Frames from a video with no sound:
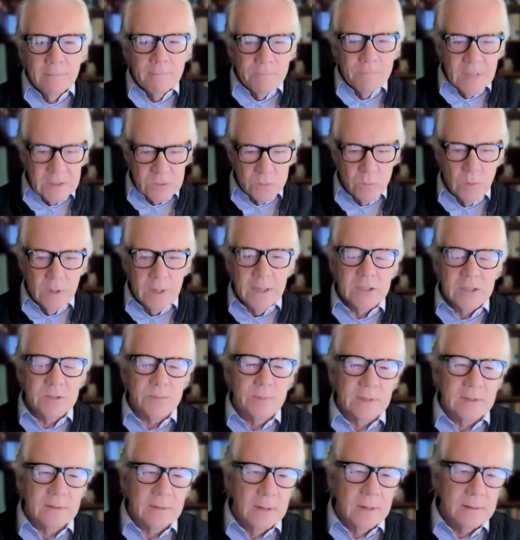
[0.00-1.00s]
That's one
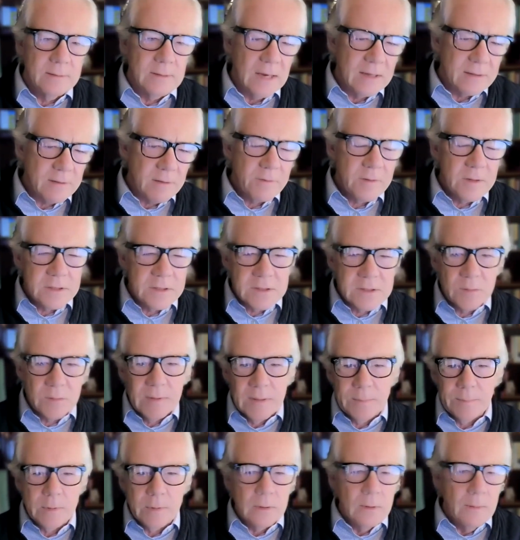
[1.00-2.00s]
aspect. The other things that
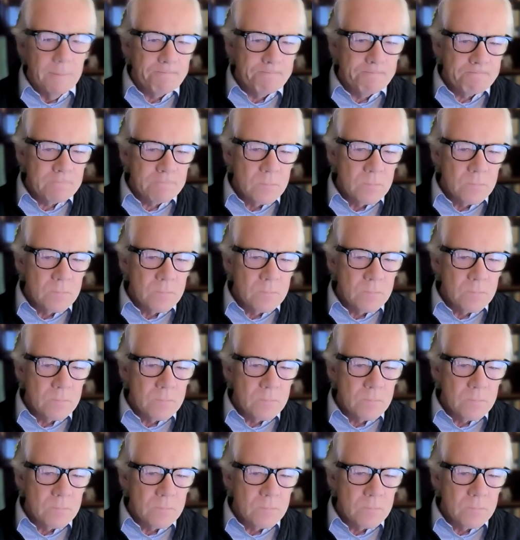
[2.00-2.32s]
people,